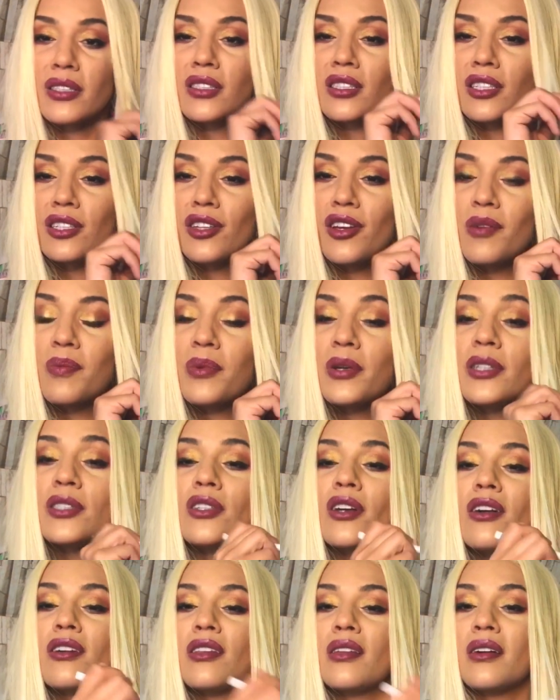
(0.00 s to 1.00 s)
The notebooks
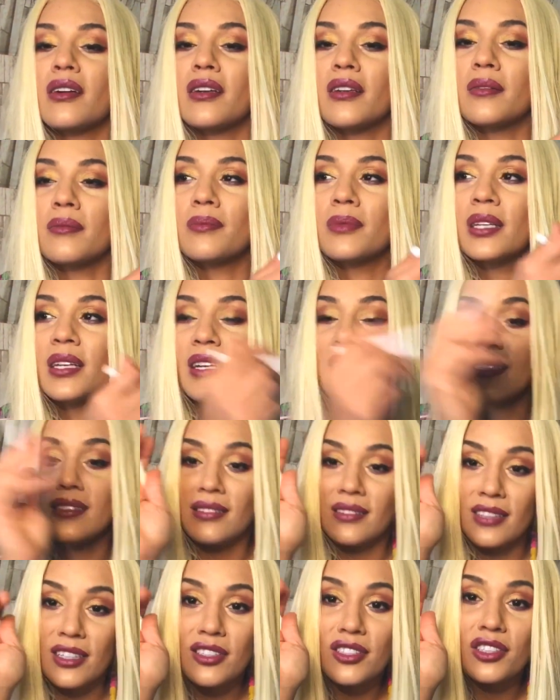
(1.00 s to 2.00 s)
are the
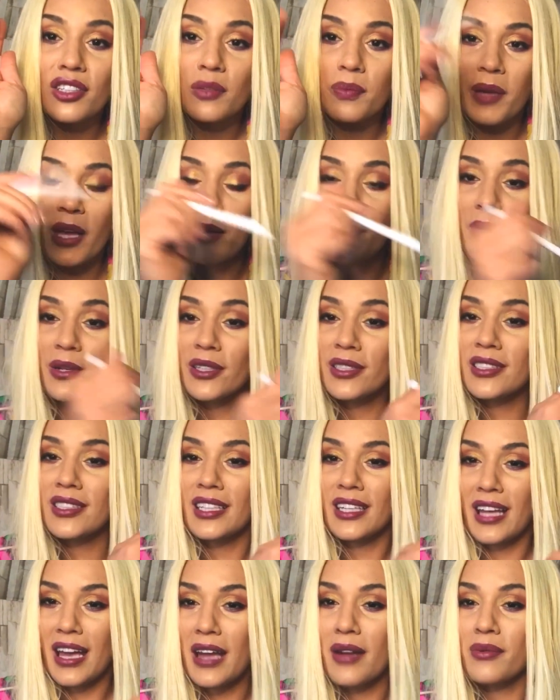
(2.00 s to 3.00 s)
digital papers that
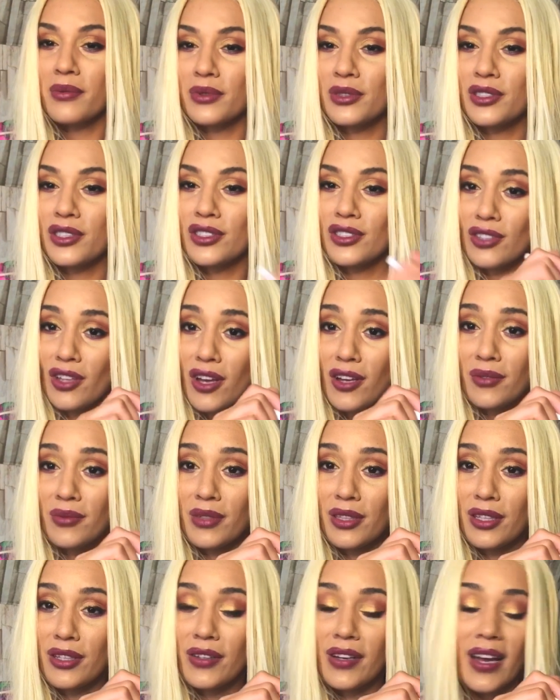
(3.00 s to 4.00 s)
I was just on with
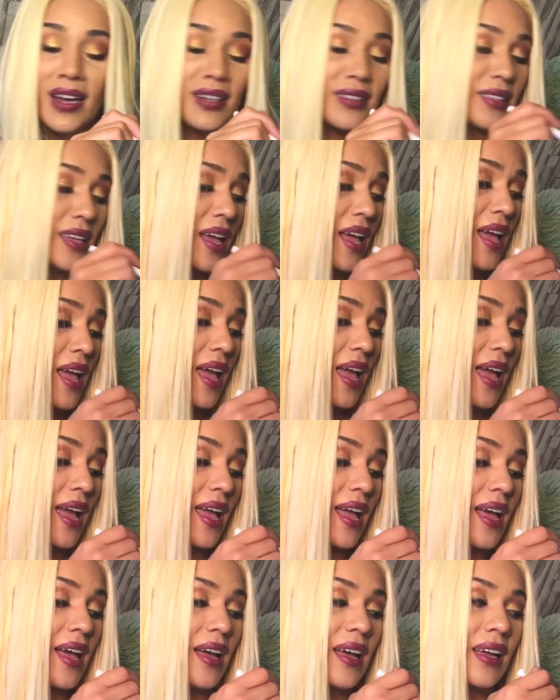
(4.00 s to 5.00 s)
you guys,
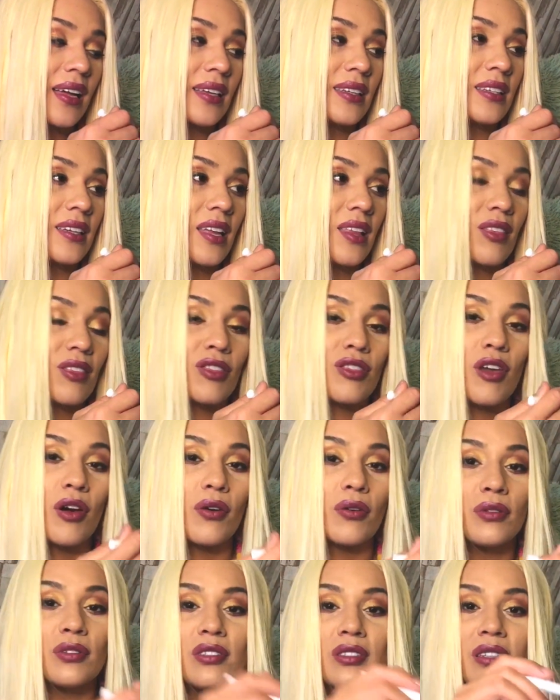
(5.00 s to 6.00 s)
and
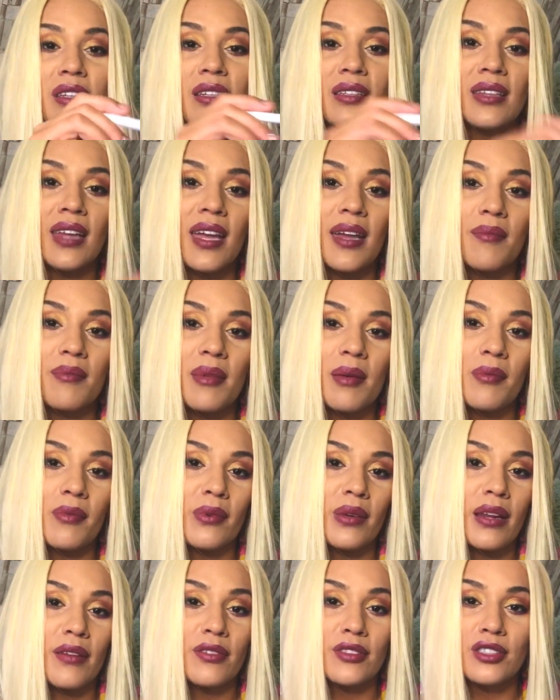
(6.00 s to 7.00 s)
those you can name them or
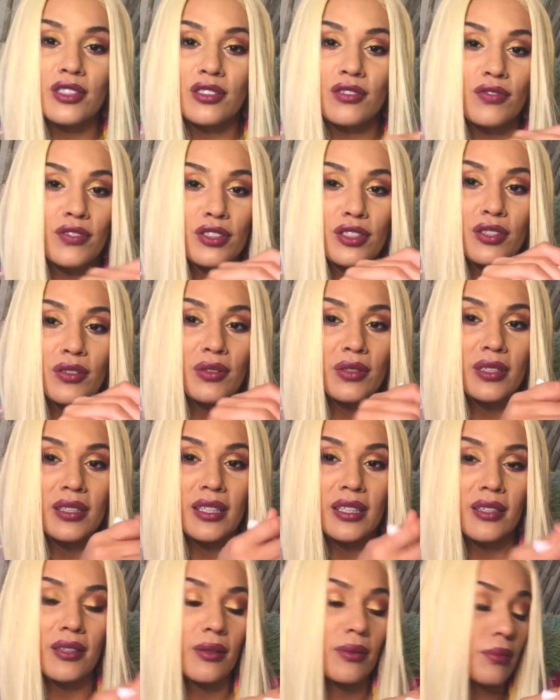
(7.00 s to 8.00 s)
whatever, just for
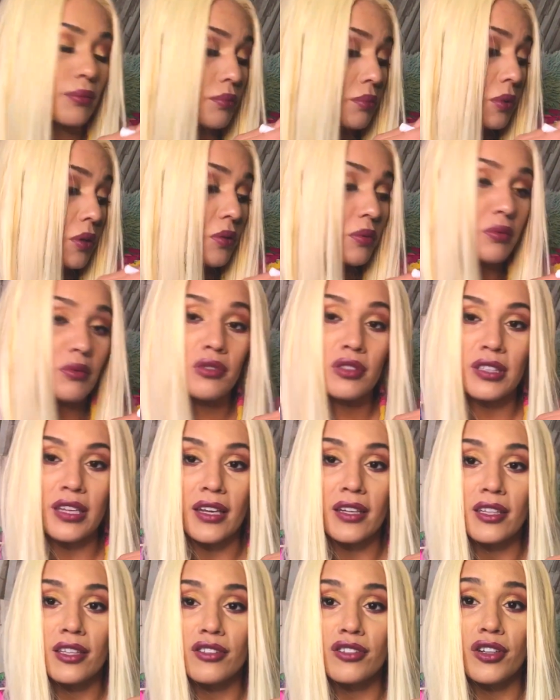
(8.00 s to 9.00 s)
doodling or
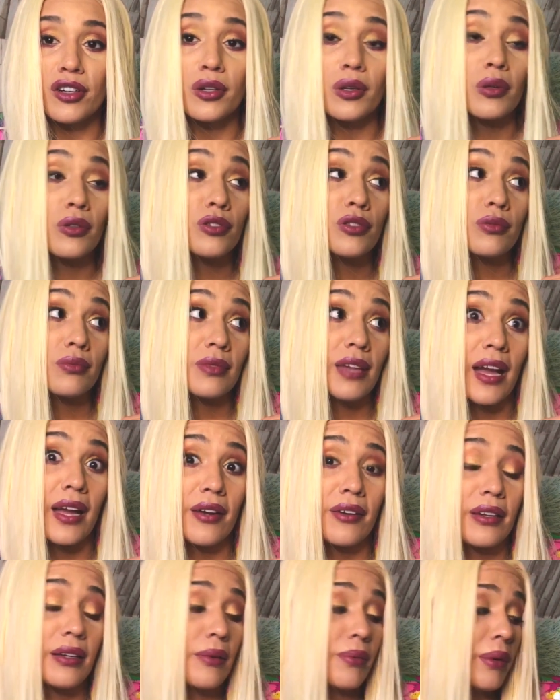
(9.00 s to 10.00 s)
daily journal,
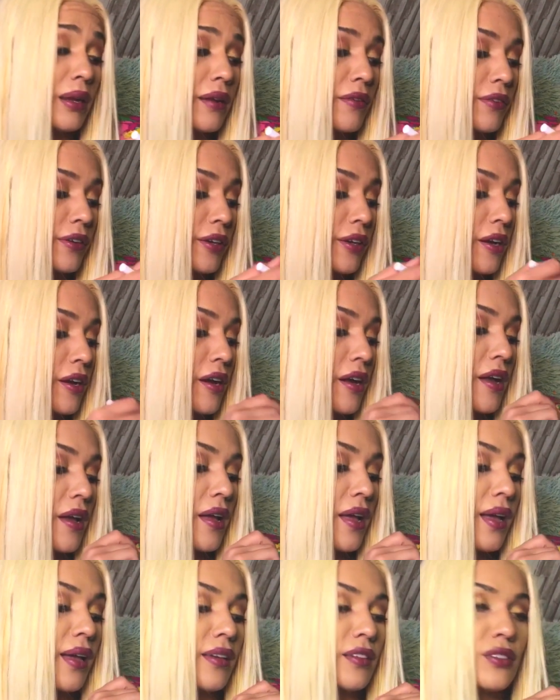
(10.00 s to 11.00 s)
diary, whatever.
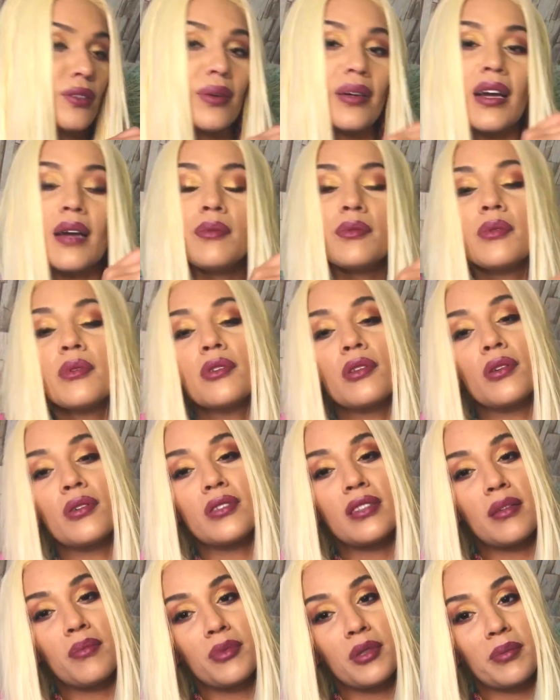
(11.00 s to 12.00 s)
So it comes with those
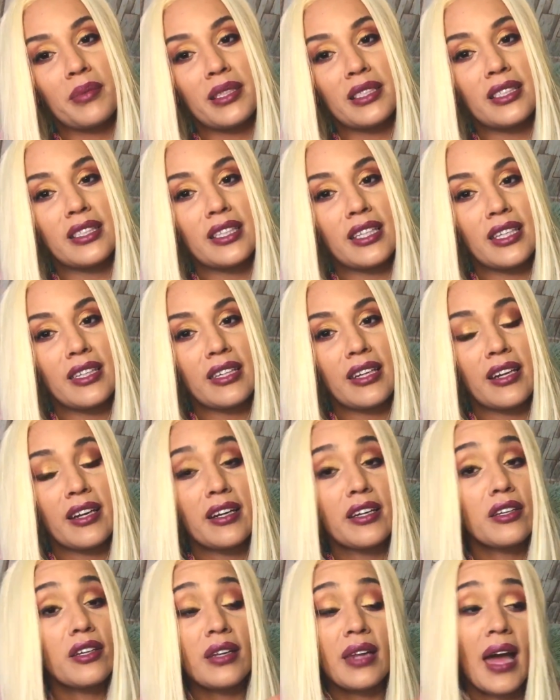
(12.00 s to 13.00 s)
implemented in there.
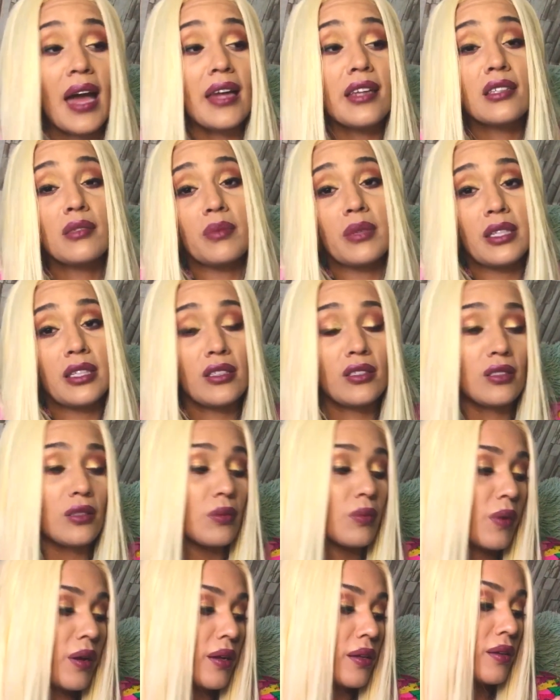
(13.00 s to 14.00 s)
You can add as many as you
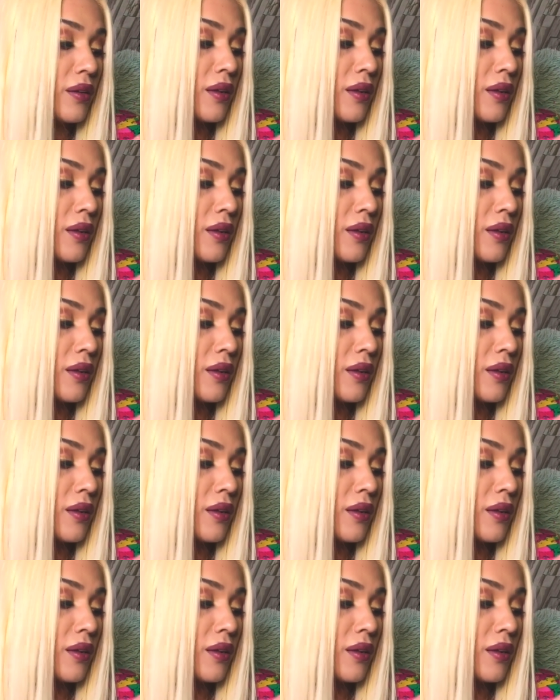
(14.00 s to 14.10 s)
want.